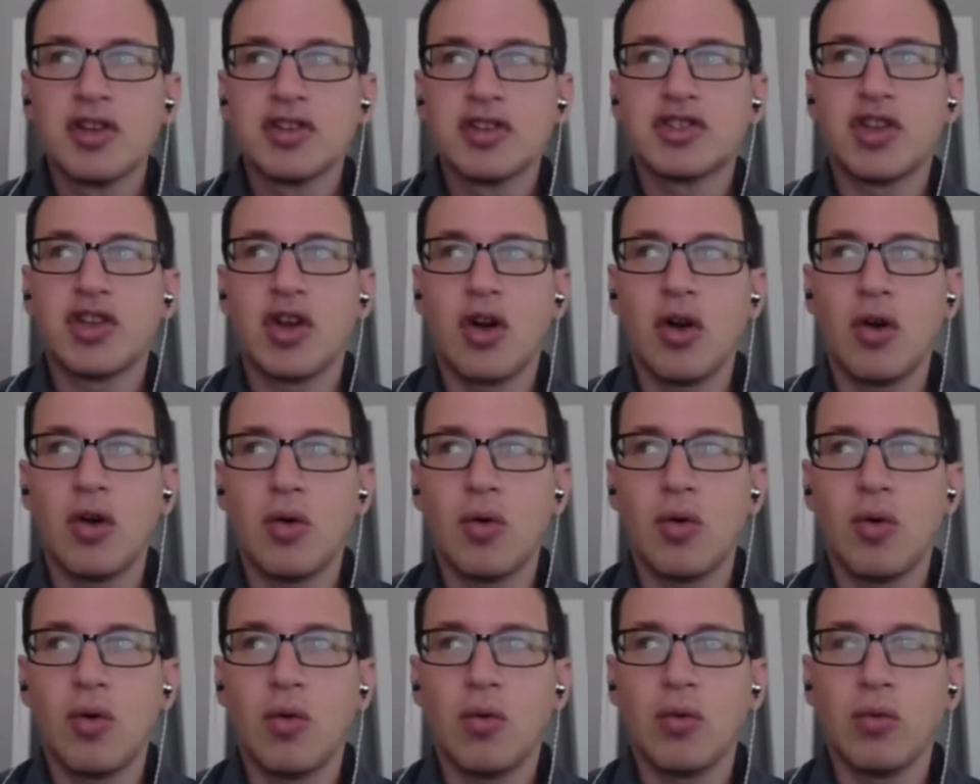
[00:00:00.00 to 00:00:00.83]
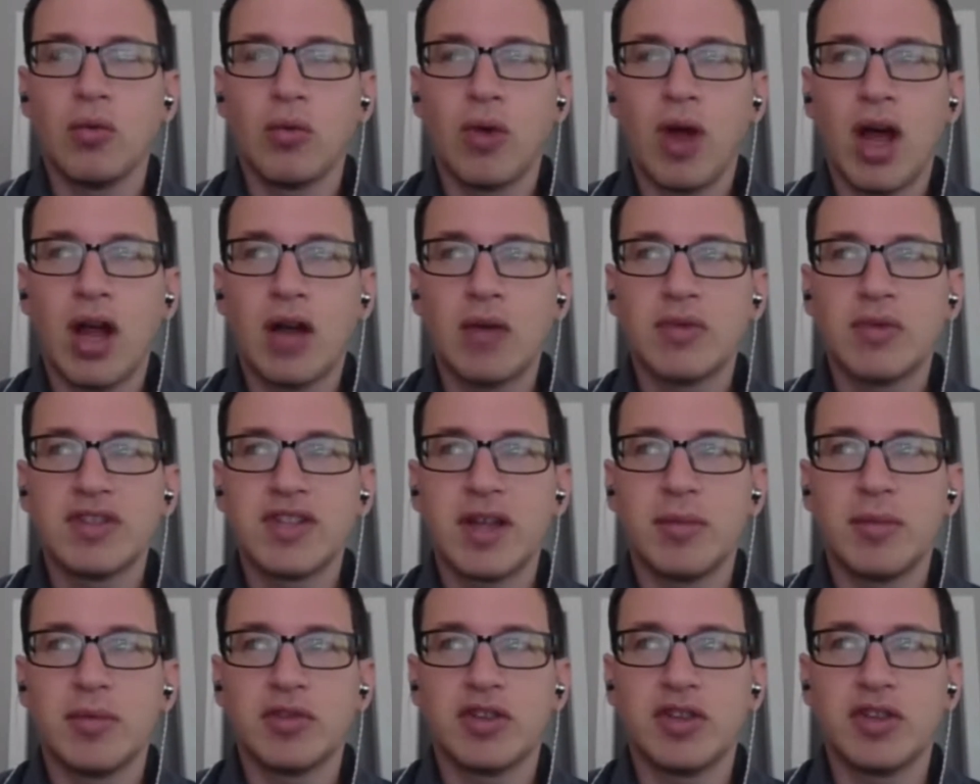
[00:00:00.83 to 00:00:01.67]
So Ron was
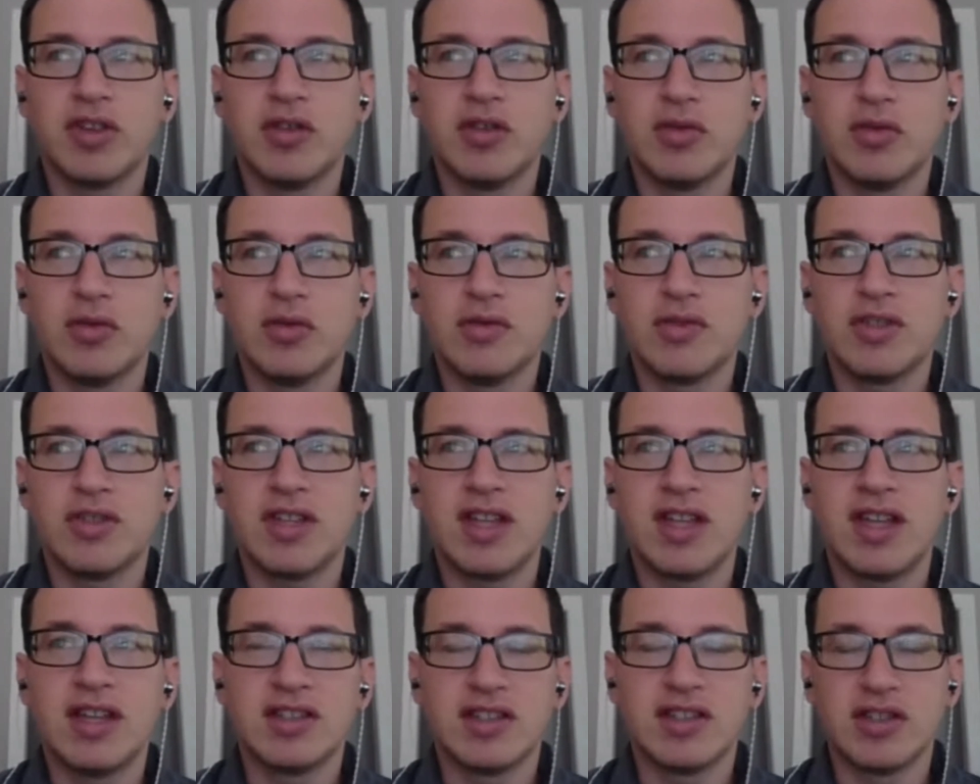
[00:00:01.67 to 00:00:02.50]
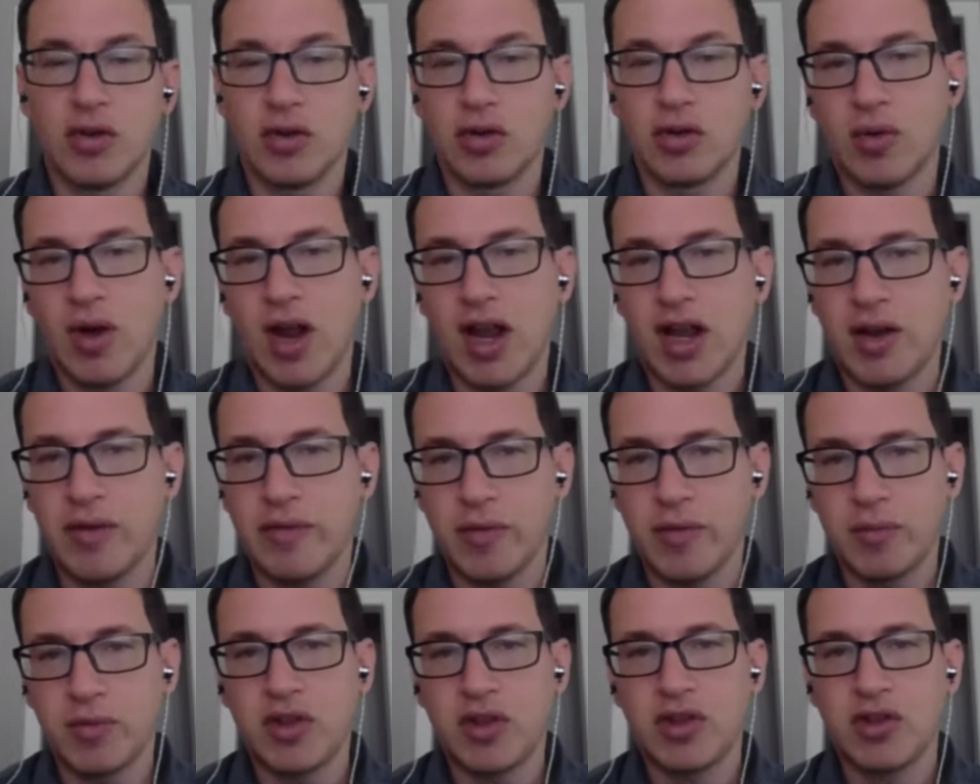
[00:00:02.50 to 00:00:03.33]
able to use his notoriety
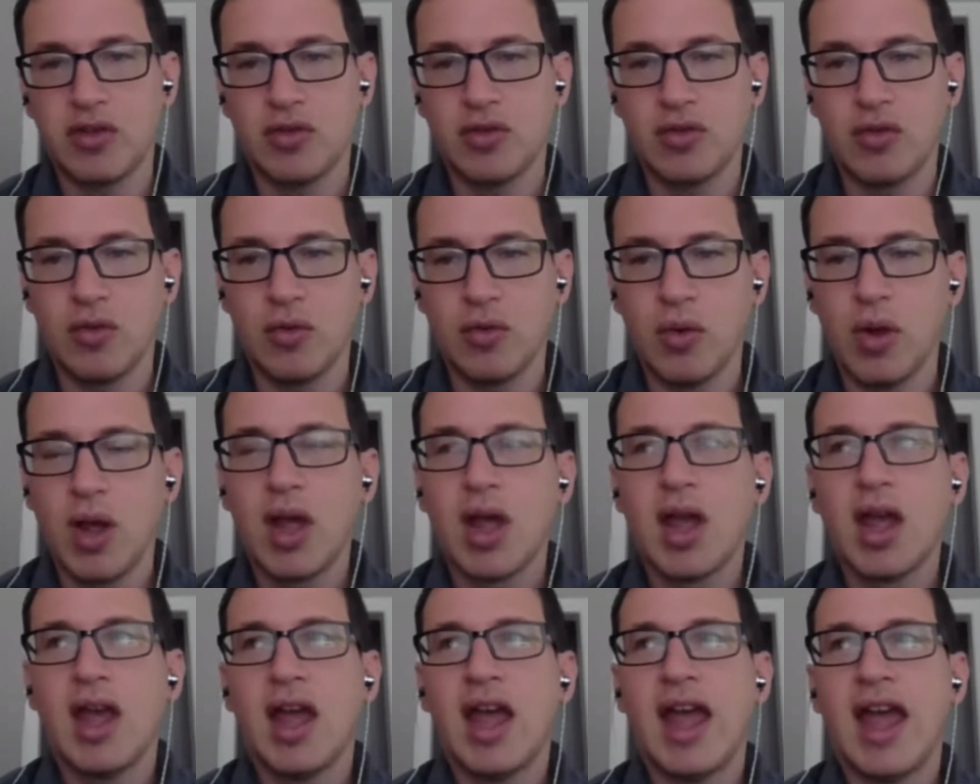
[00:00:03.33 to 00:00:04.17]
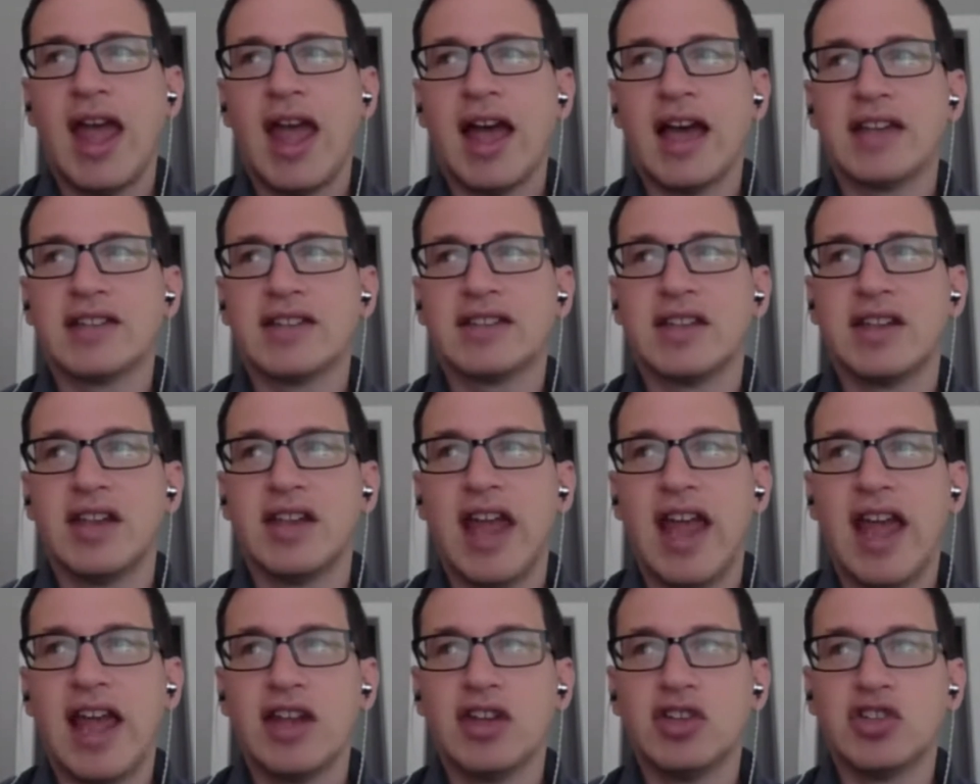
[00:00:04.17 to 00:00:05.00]
from Q as
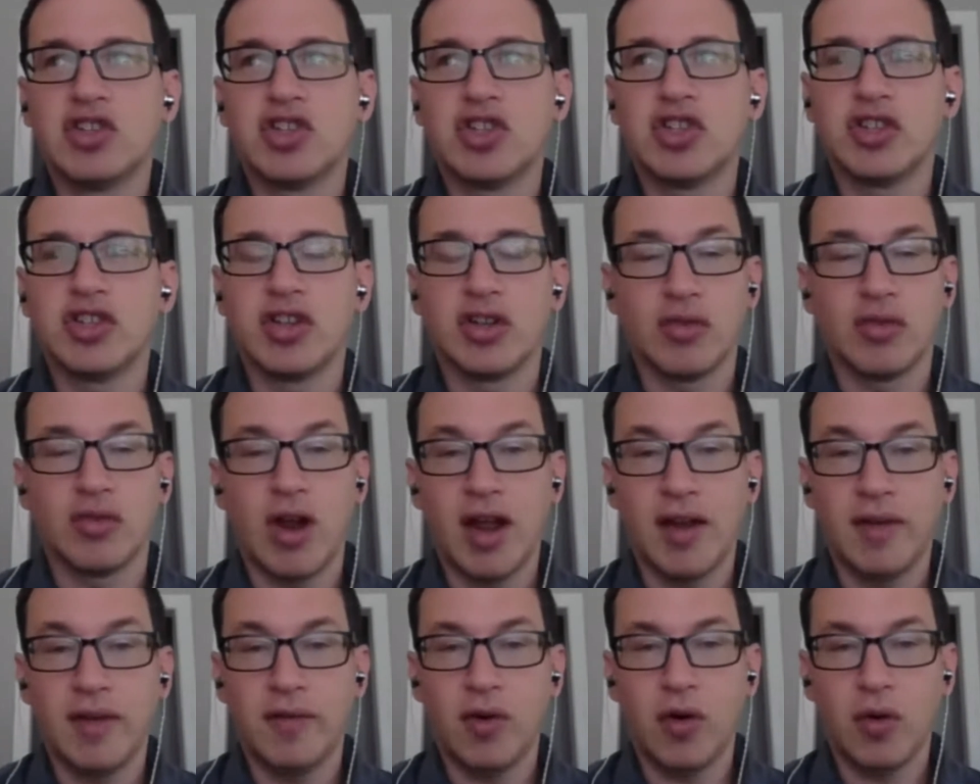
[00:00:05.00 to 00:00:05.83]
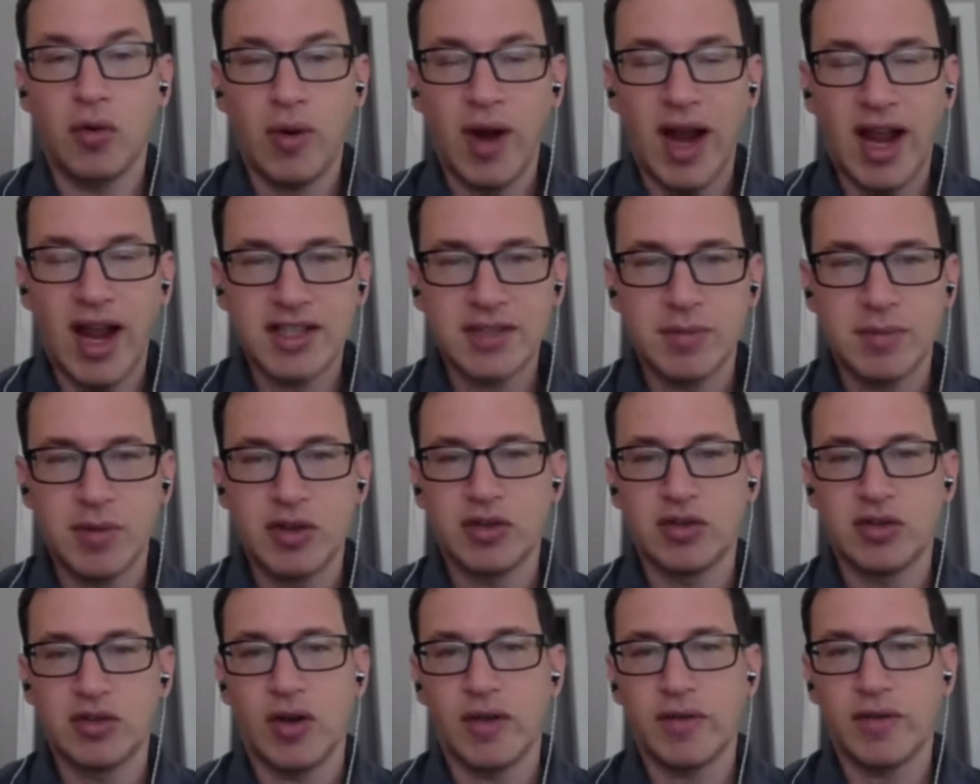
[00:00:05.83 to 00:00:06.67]
an engine to drive
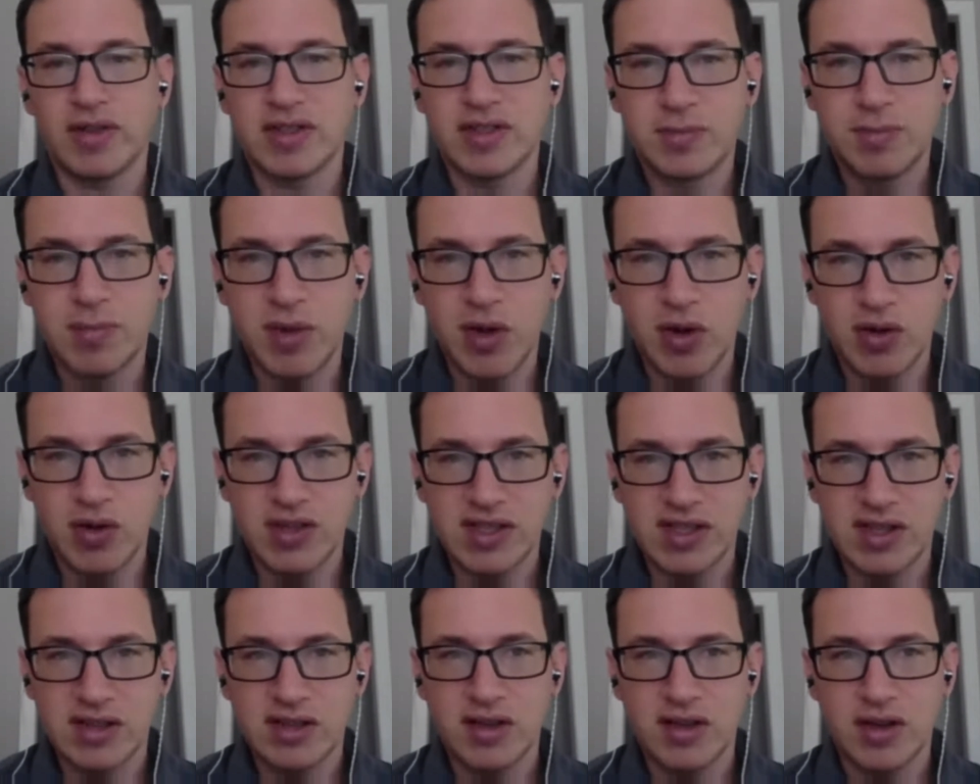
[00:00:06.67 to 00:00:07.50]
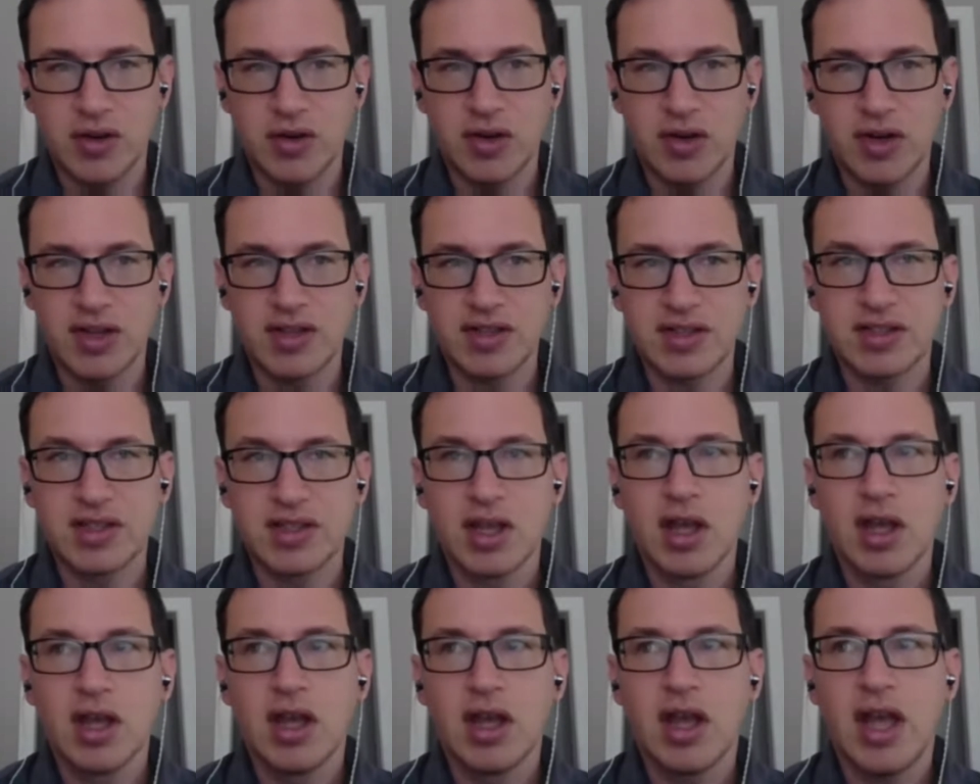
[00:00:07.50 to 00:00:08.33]
harassment, to drive conspiracy
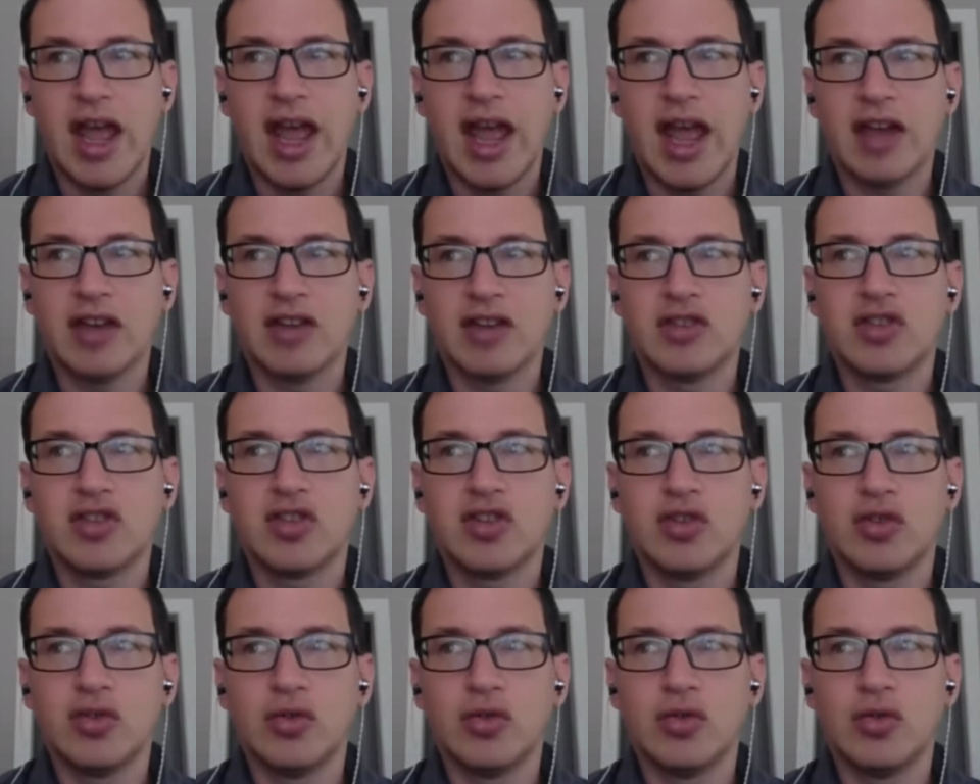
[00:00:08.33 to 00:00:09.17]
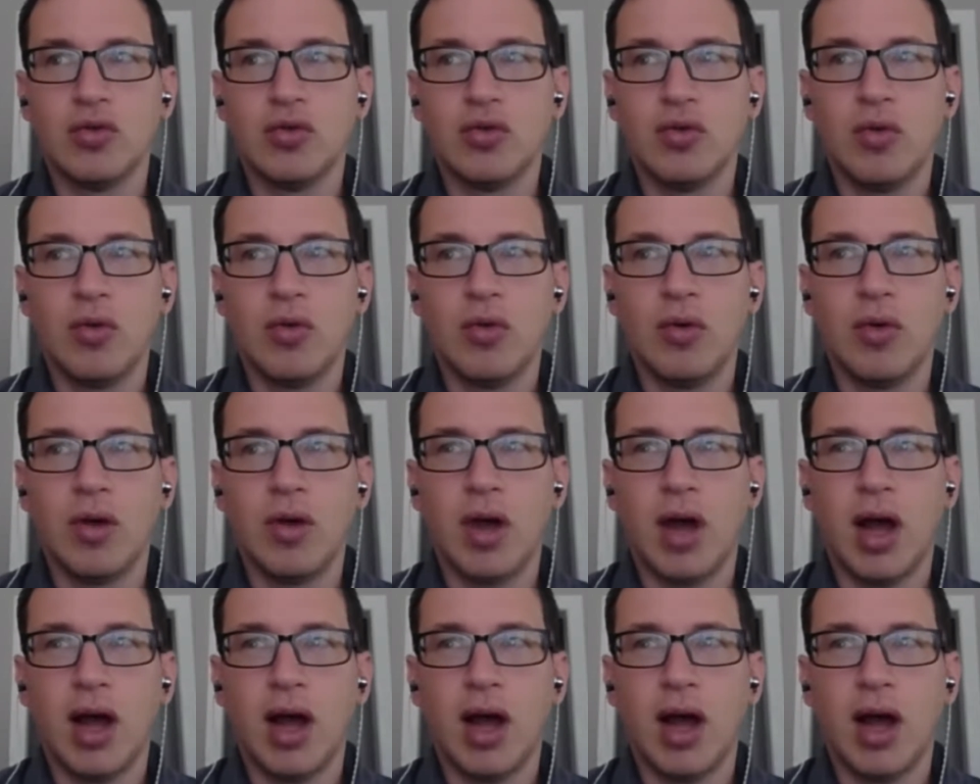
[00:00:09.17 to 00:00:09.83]
theories, and to